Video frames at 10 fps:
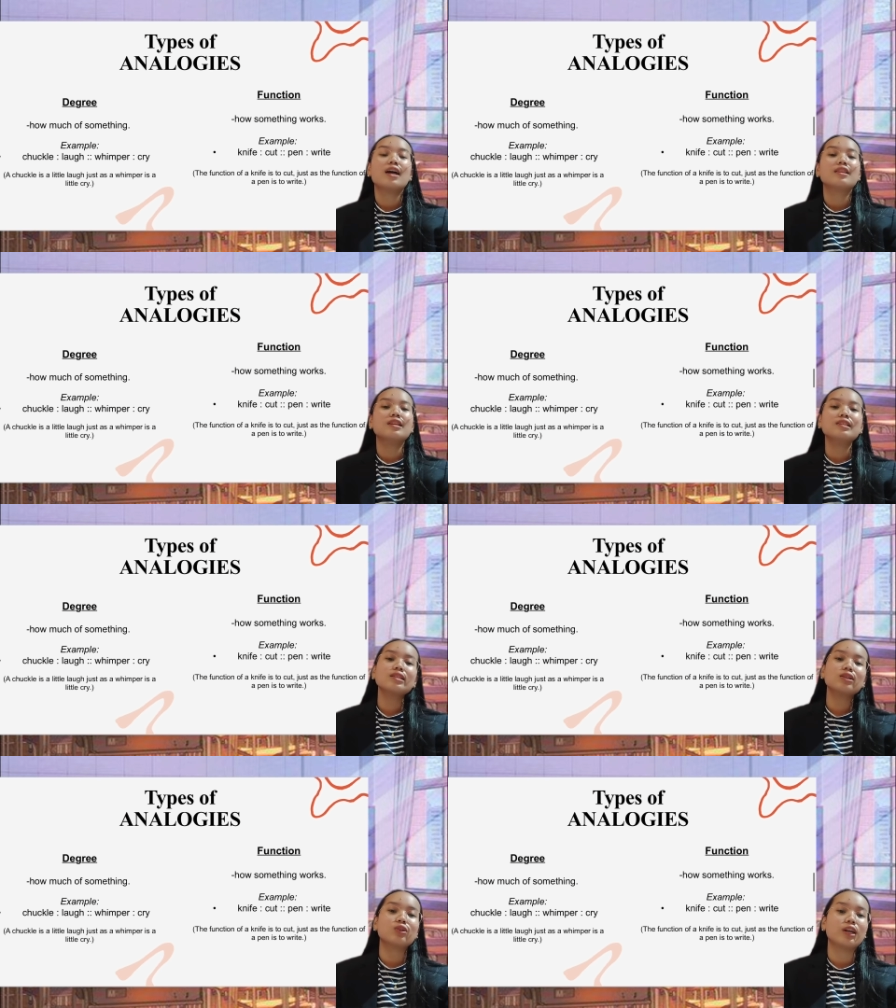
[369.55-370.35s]
This is
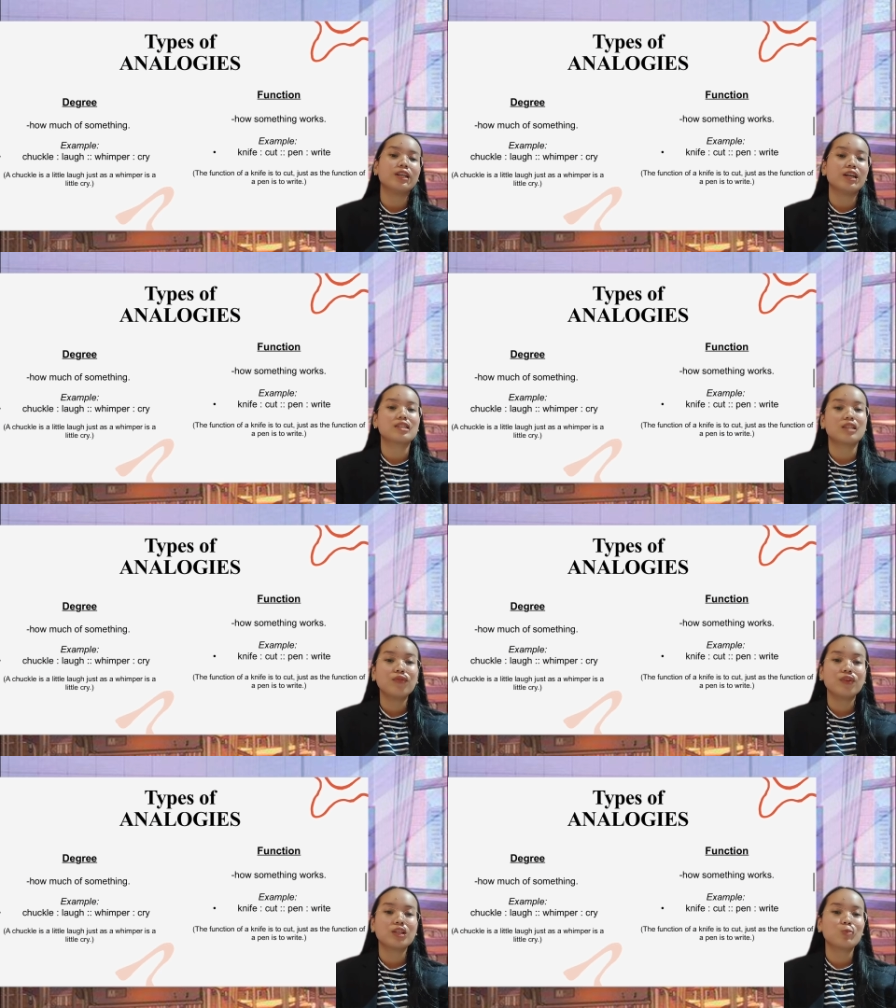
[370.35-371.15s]
already a
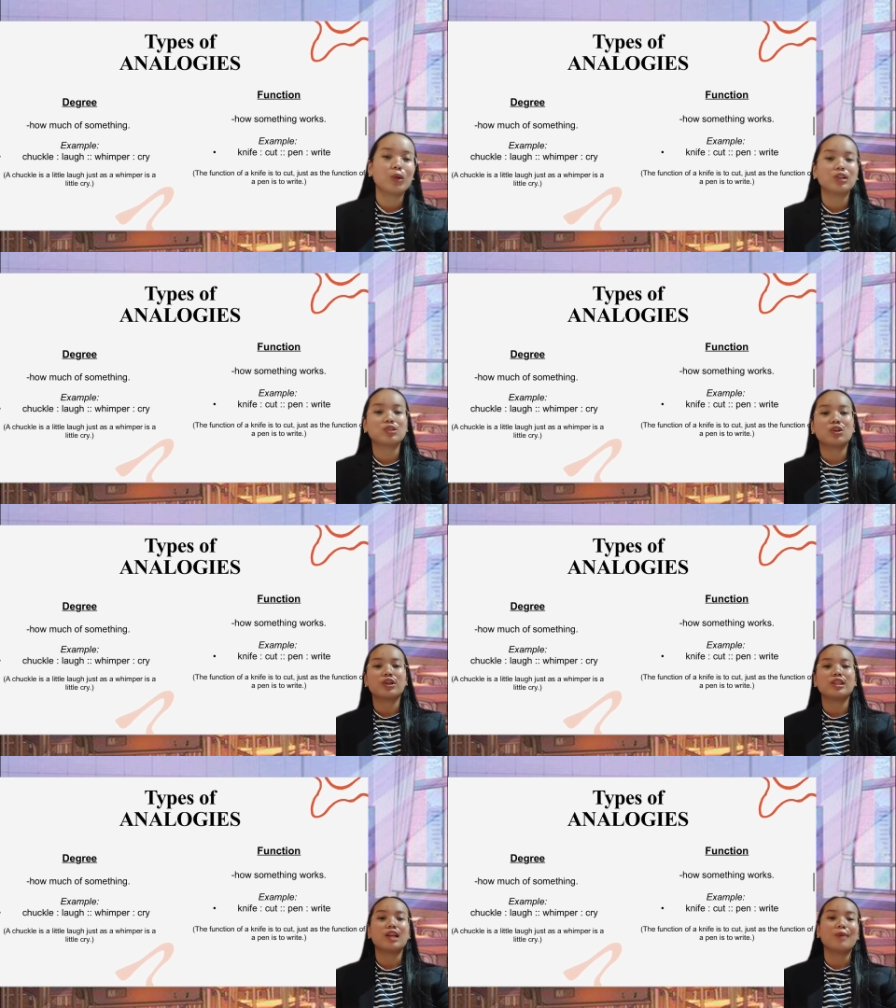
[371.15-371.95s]

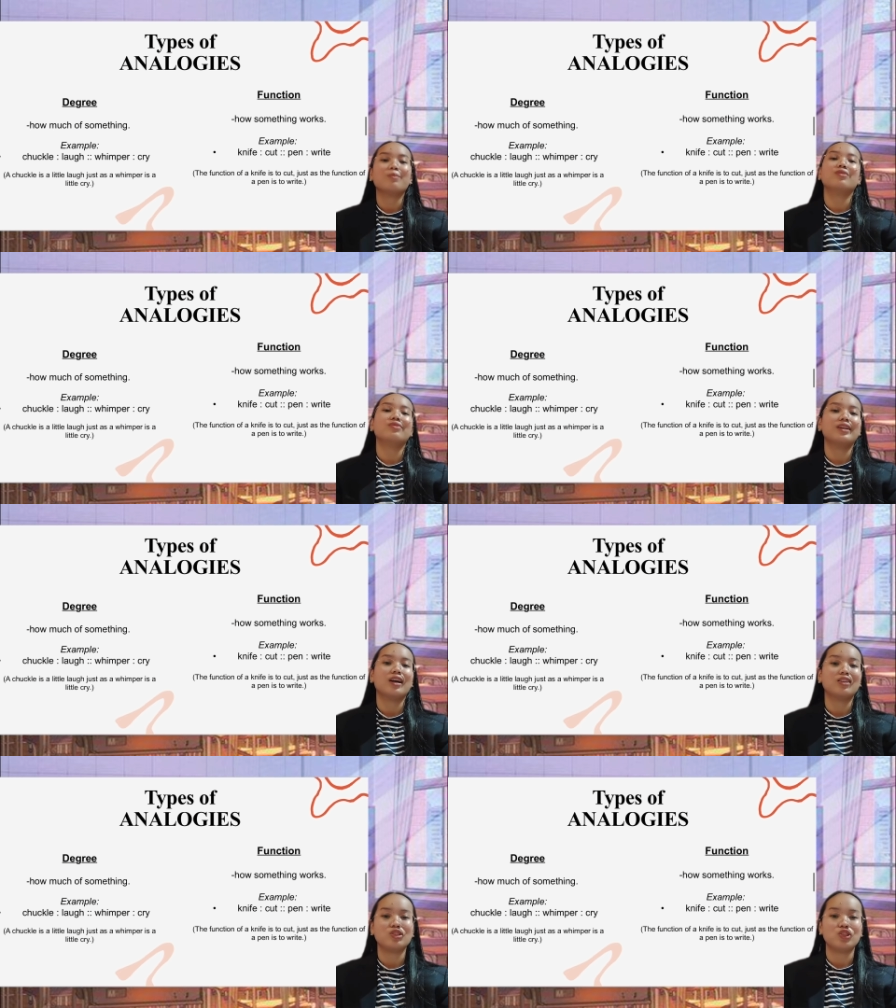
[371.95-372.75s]
self-explanatory type of
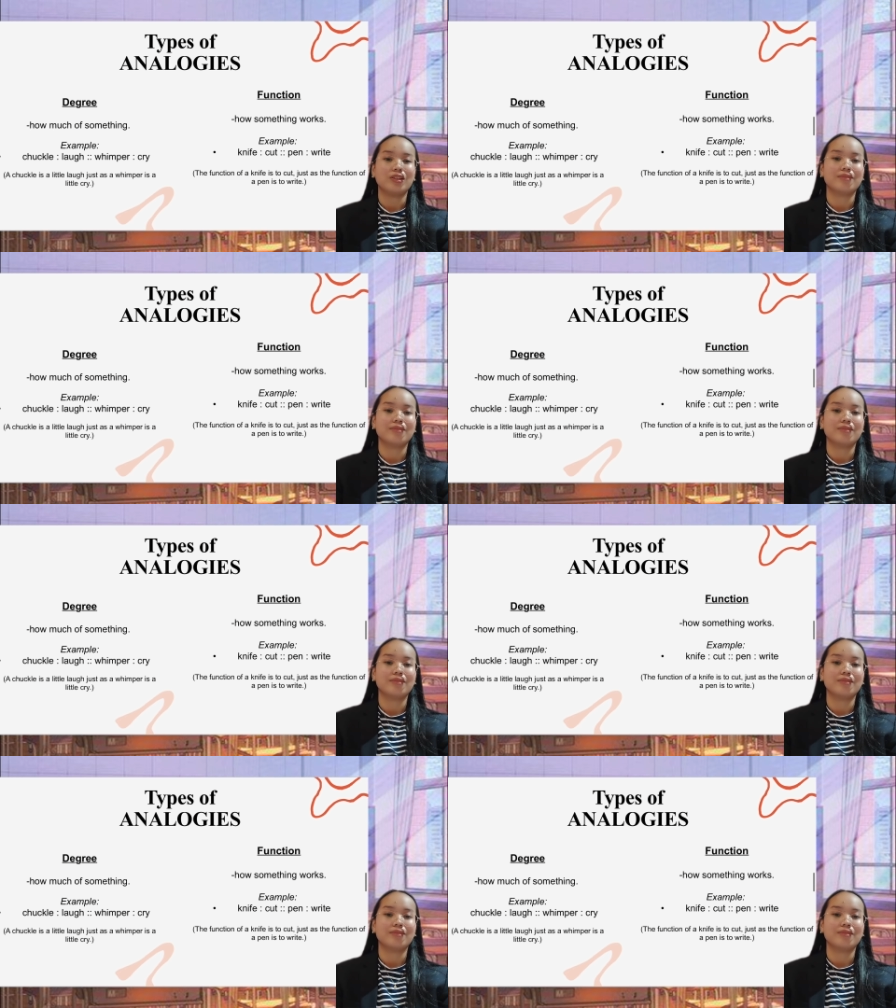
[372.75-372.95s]
analogy.